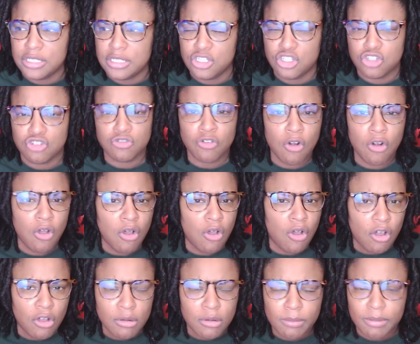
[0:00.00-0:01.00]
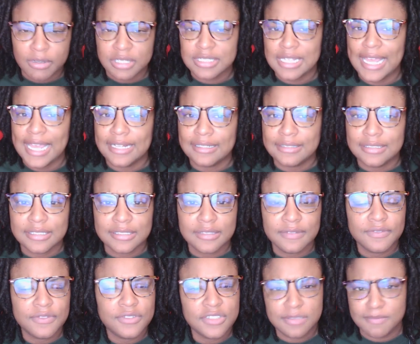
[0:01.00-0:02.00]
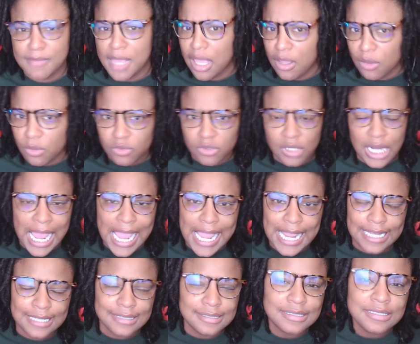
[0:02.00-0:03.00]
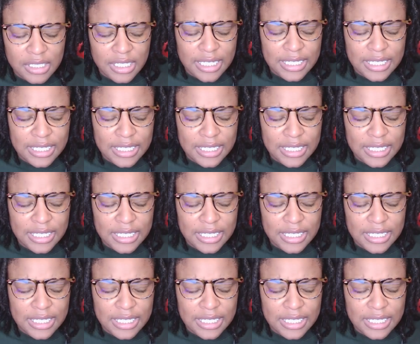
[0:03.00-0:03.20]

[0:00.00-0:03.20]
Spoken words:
Strong, protective, smells nice.